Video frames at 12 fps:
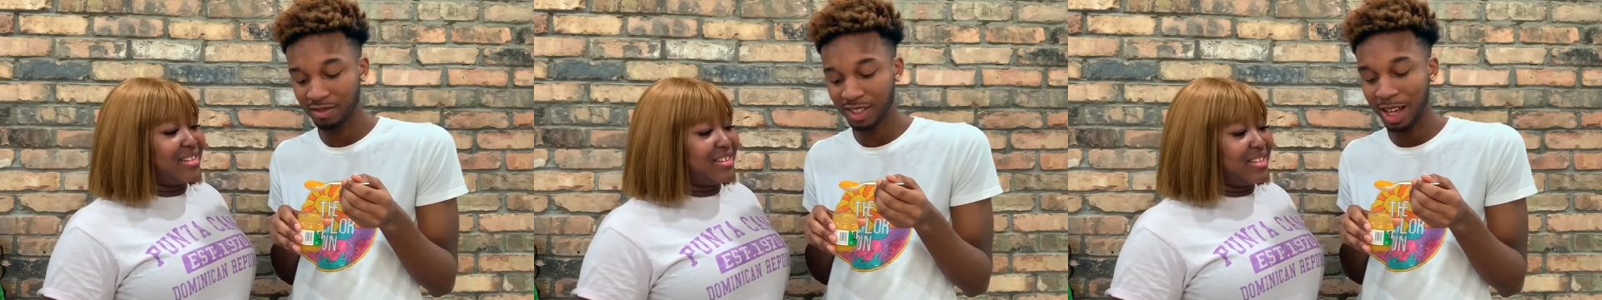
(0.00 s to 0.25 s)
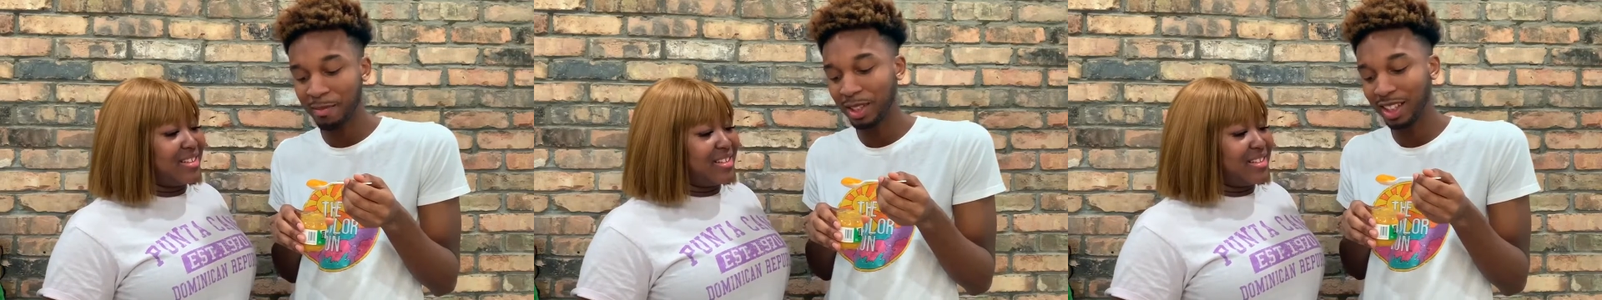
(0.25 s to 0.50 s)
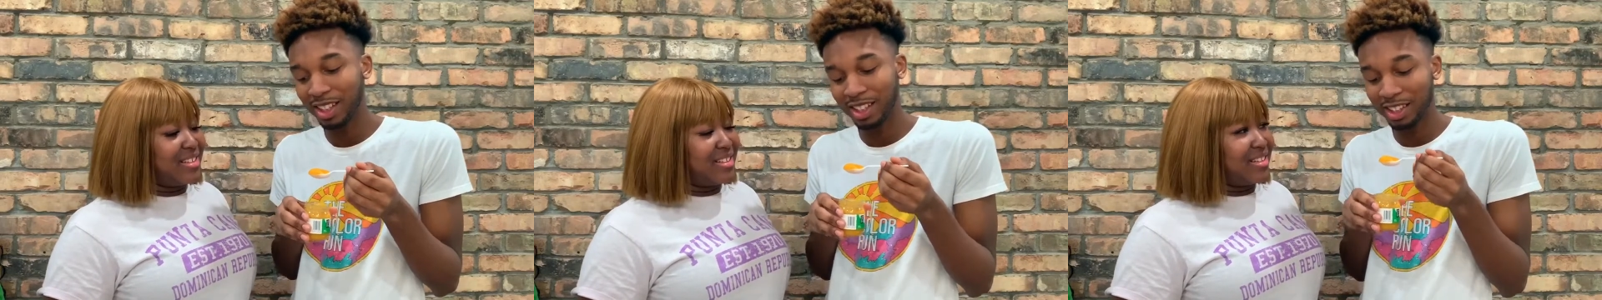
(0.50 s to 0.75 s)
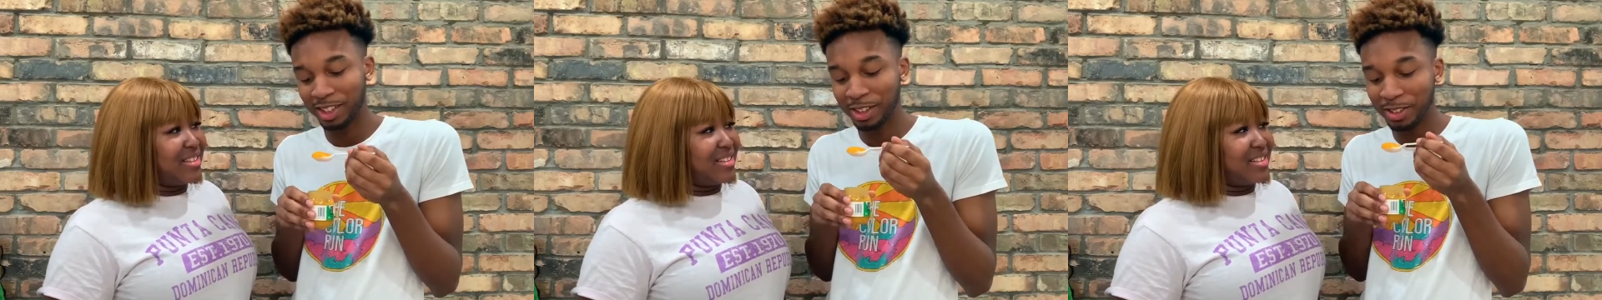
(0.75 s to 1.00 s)
Speaker 1: I'm eating
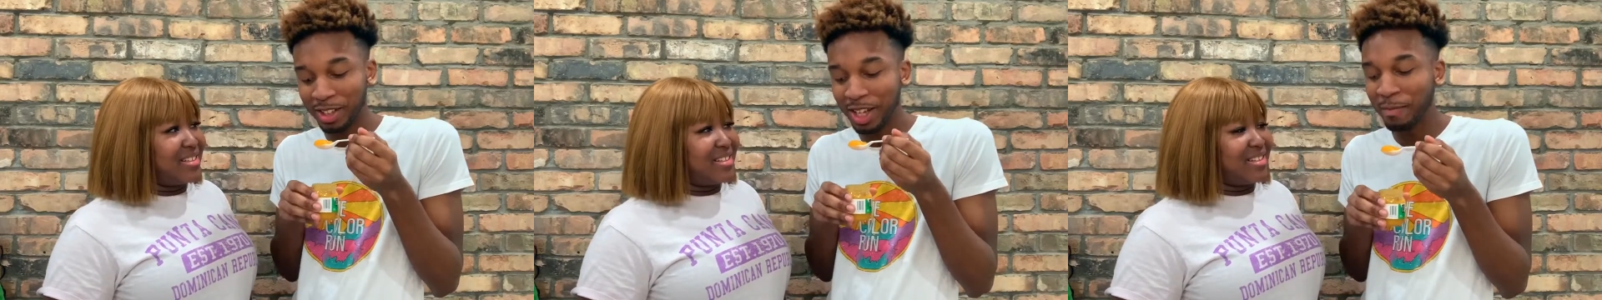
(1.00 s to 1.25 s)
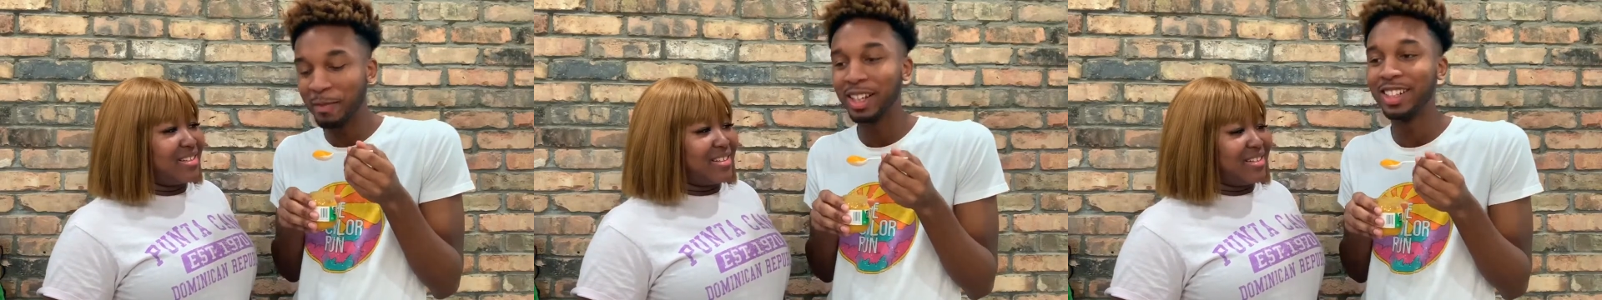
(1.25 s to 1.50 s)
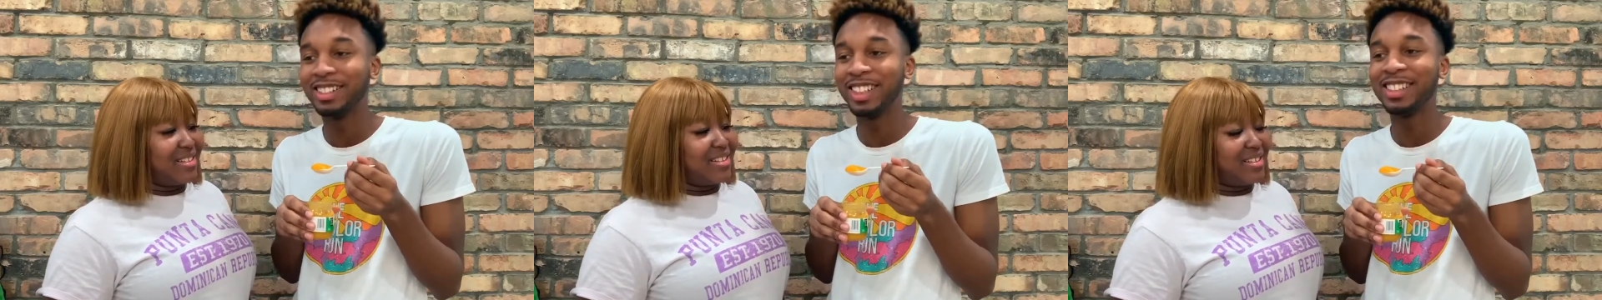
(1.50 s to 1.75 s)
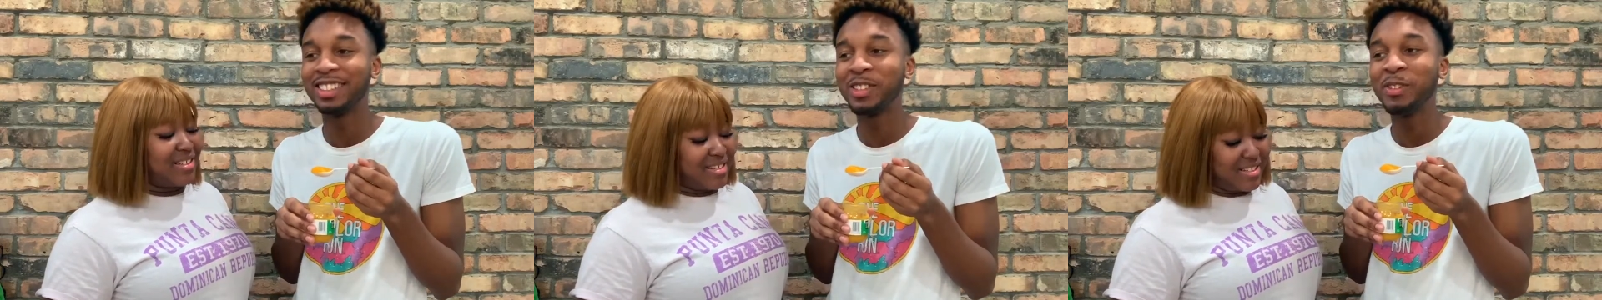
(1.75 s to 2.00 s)
it though because
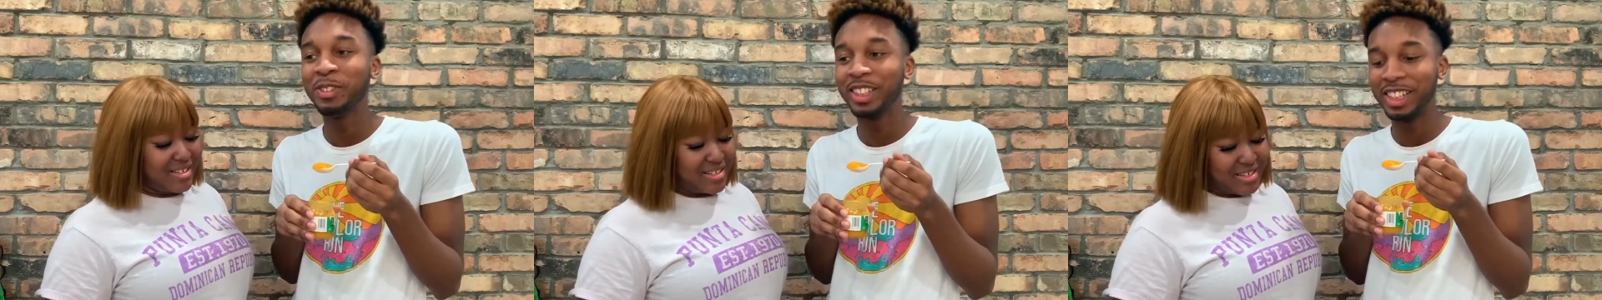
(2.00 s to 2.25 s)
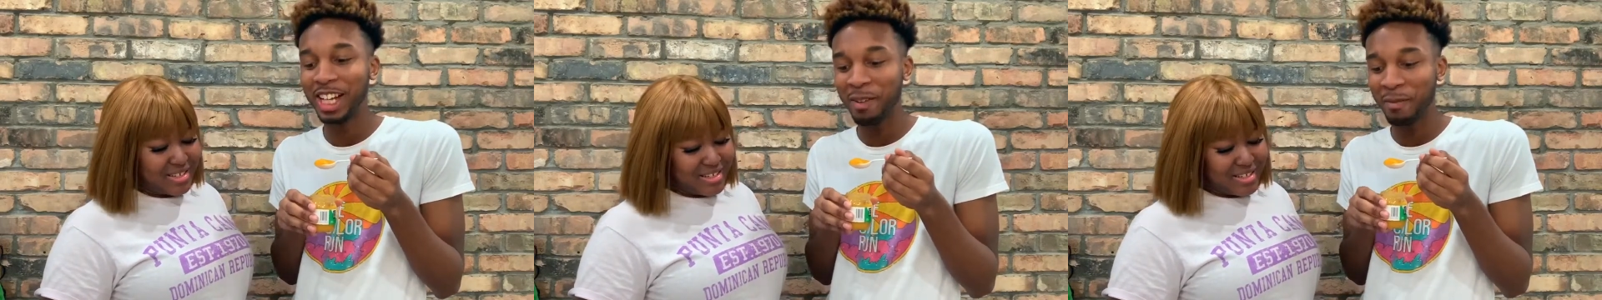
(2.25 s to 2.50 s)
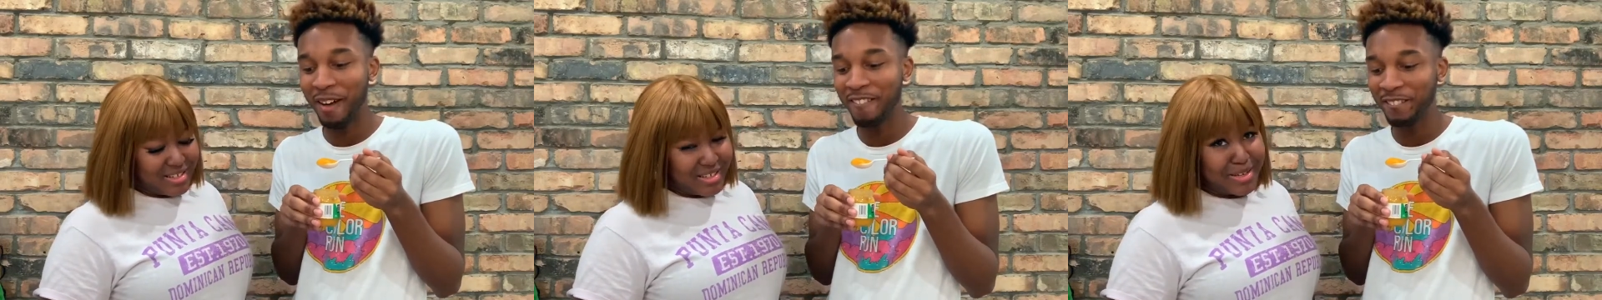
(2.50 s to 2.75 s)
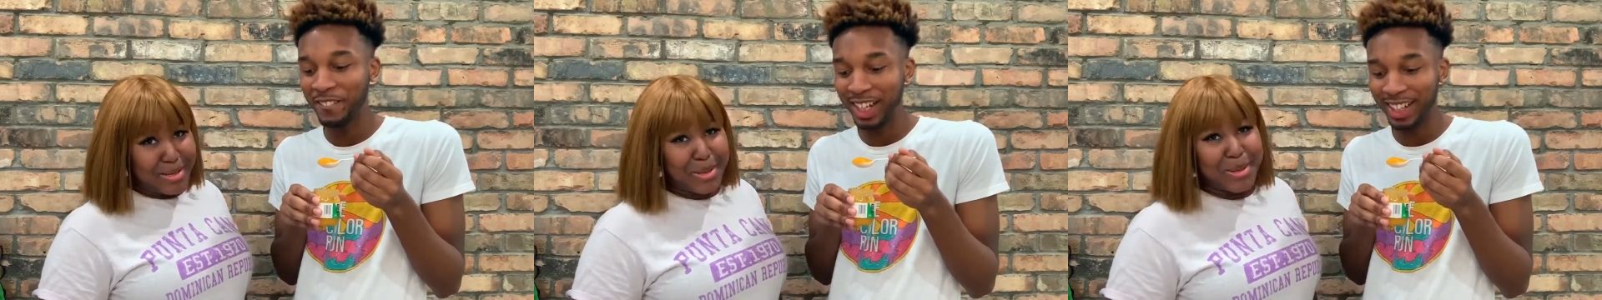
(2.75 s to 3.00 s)
it's cooling down
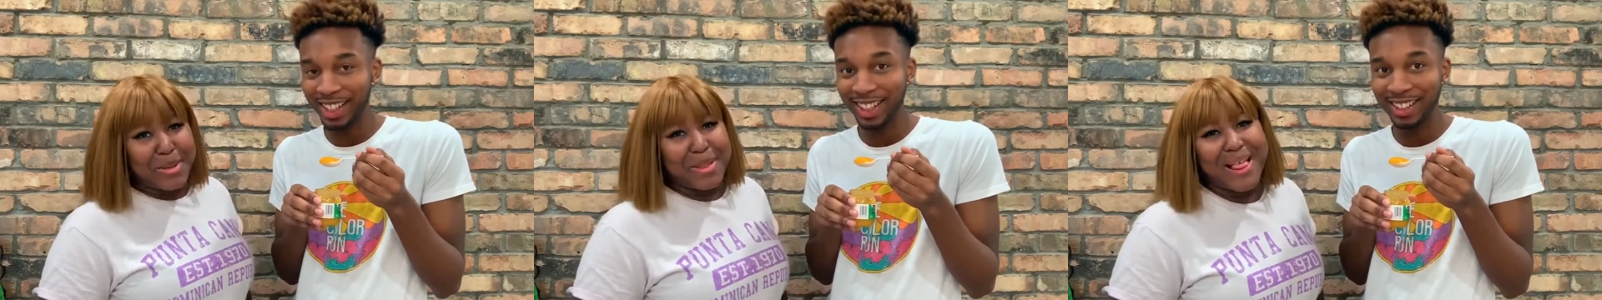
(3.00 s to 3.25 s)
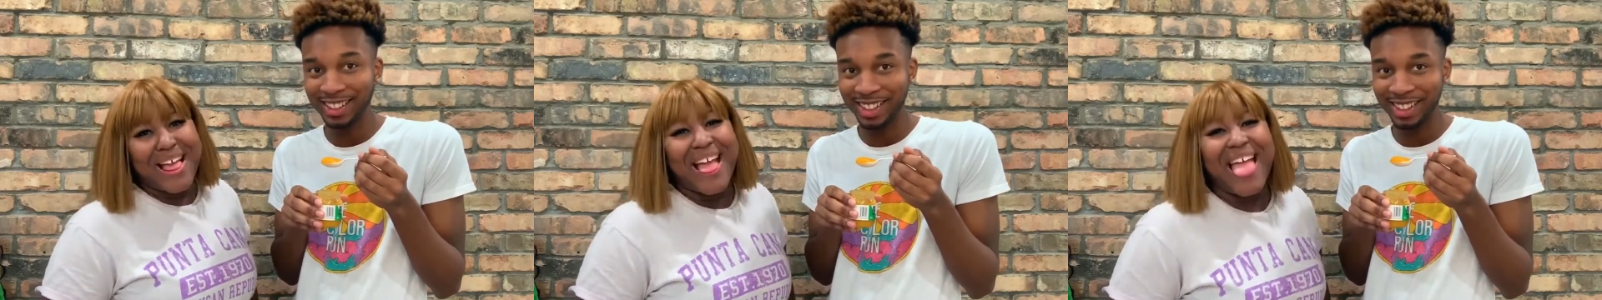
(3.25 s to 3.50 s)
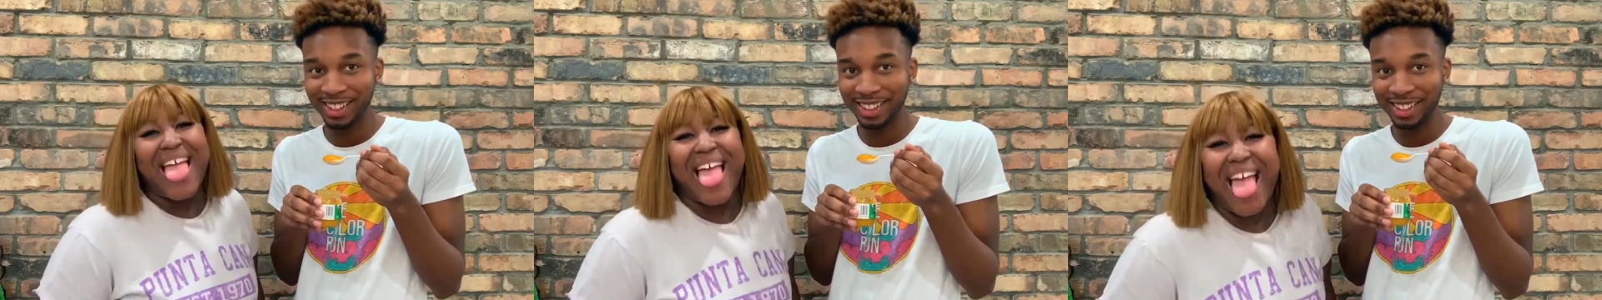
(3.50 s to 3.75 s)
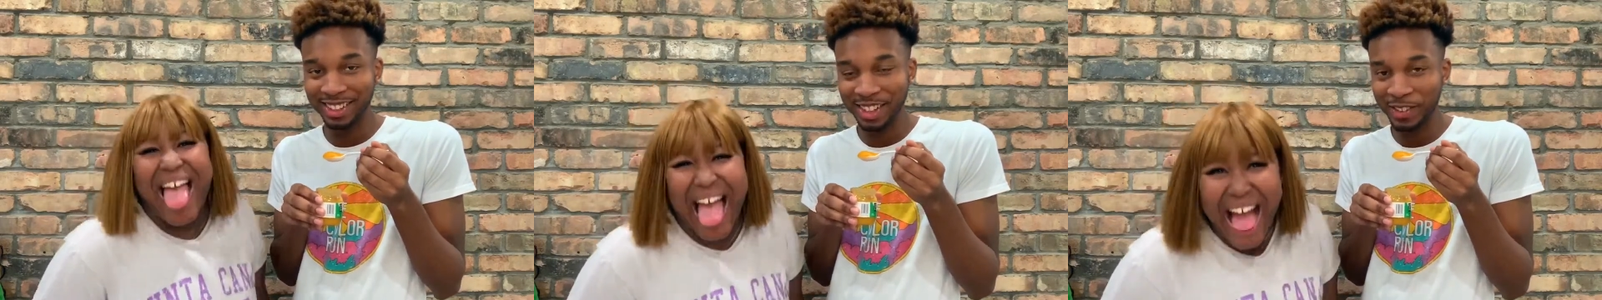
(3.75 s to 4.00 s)
my fucking tongue.
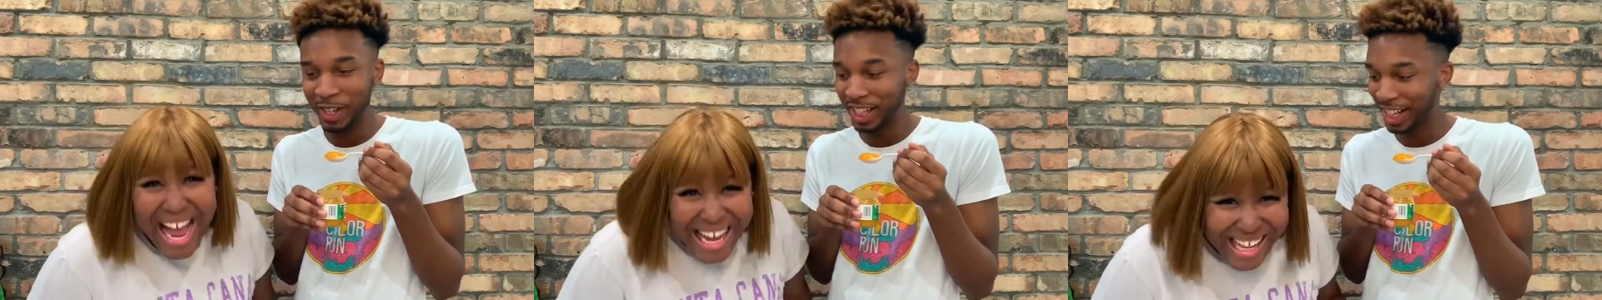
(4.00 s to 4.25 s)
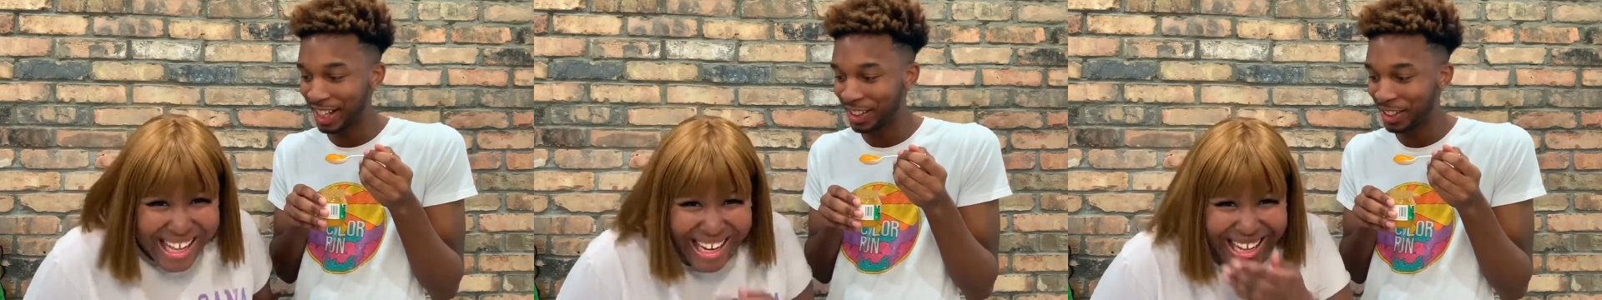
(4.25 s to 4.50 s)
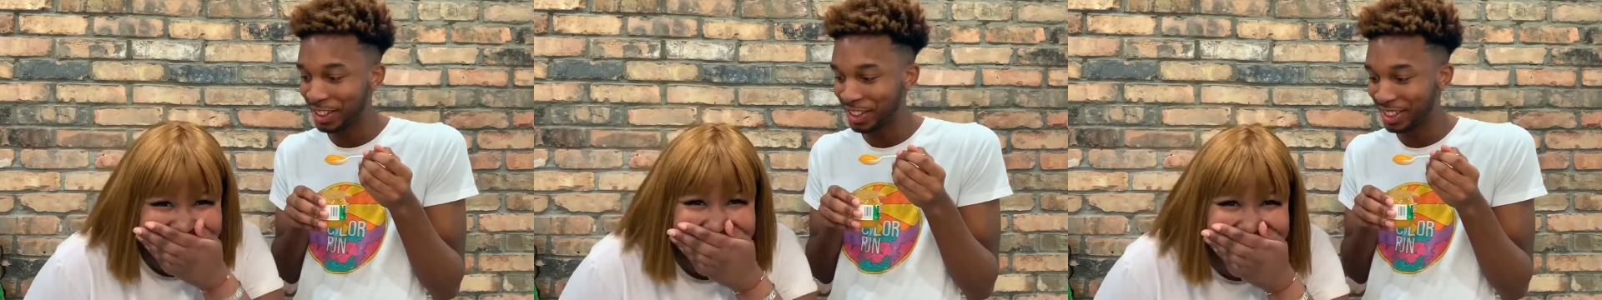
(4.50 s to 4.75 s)
Wait, can I curse?